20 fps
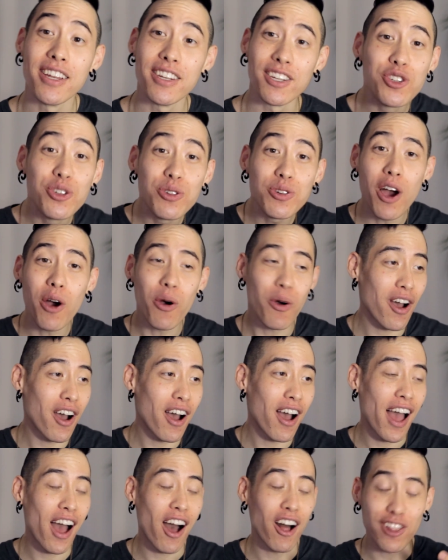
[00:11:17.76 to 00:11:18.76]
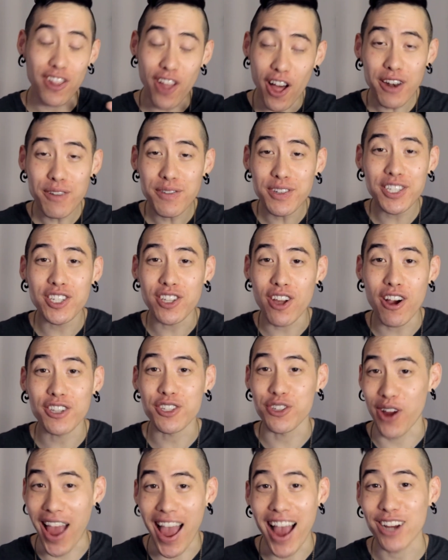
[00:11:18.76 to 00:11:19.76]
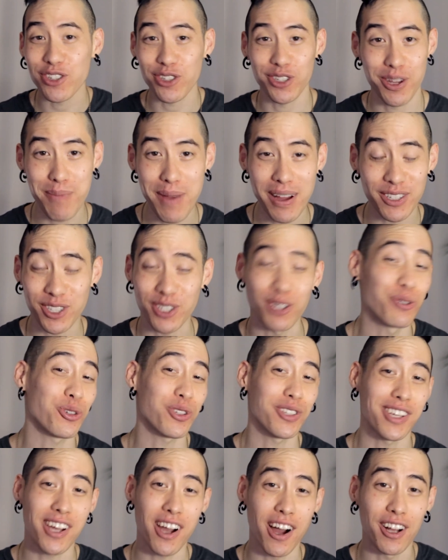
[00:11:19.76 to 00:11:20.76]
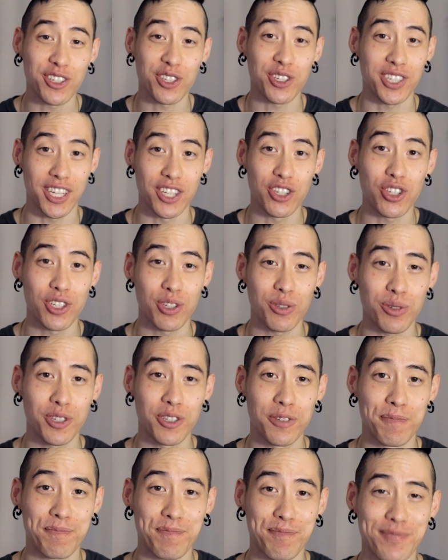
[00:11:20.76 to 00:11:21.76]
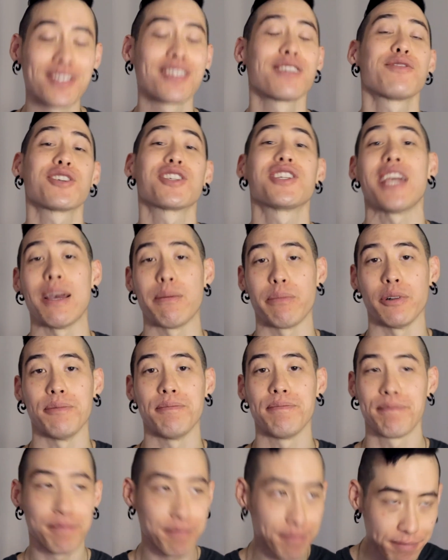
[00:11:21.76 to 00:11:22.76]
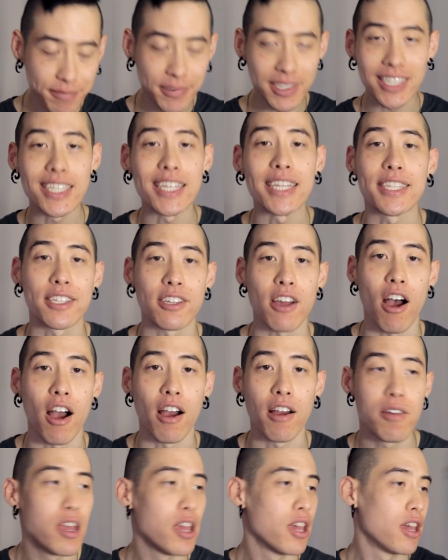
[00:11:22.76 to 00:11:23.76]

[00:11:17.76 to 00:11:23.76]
Did you know a lot of his songs are actually about socially conscious issues? For example, his hit song,